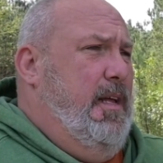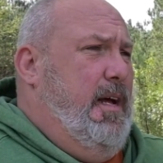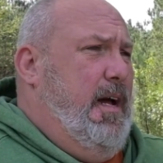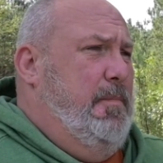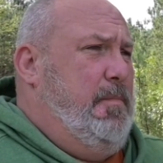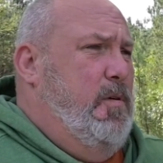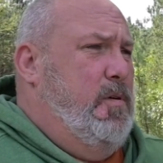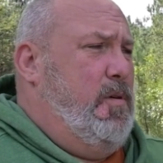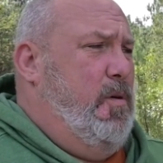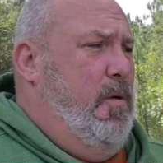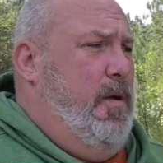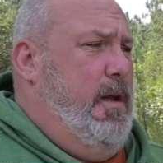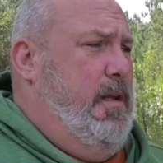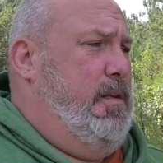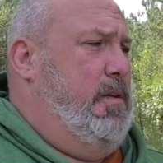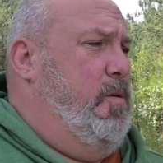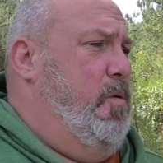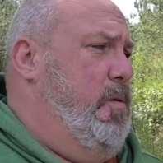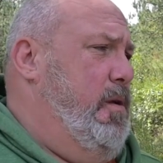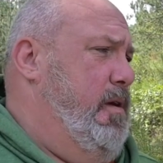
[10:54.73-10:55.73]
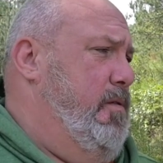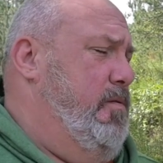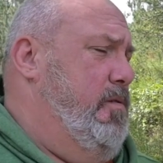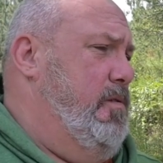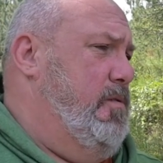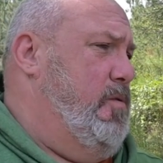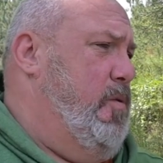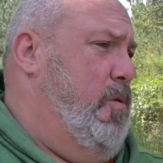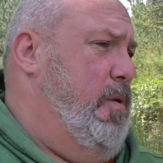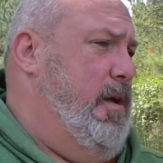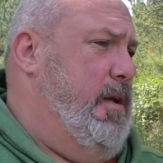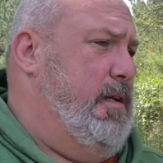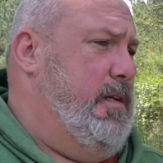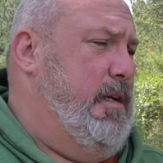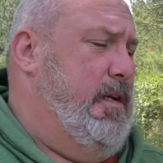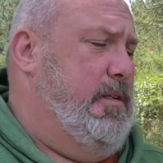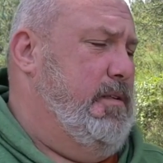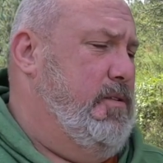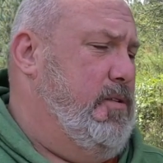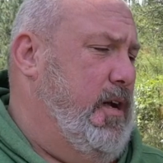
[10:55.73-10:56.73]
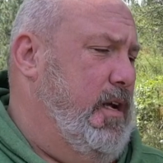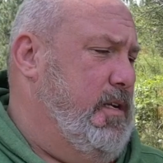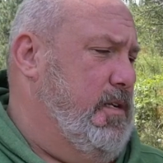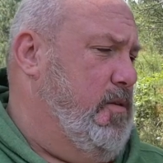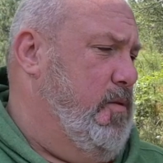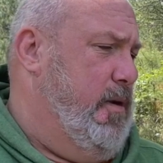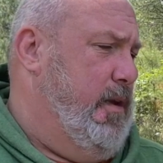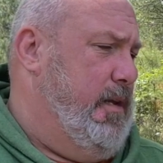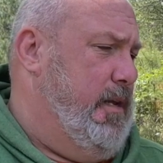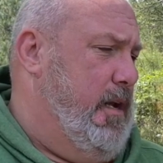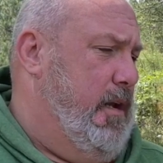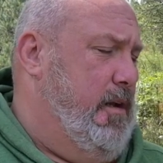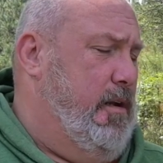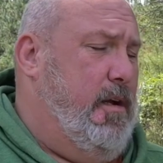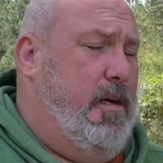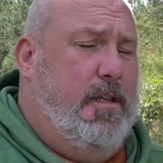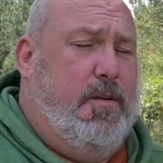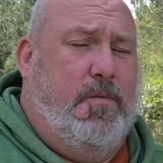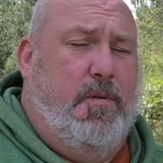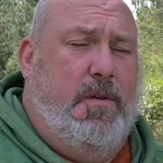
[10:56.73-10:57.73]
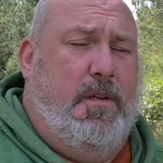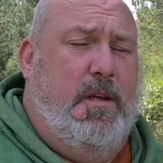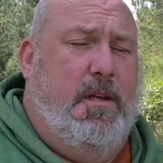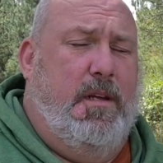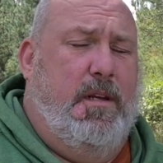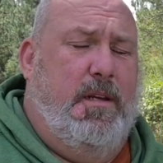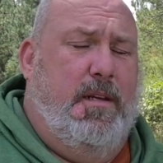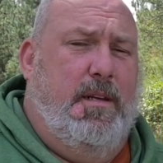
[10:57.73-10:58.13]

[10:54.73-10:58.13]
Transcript: I'm gonna go ahead and go in here real quick and try to go ahead and get another one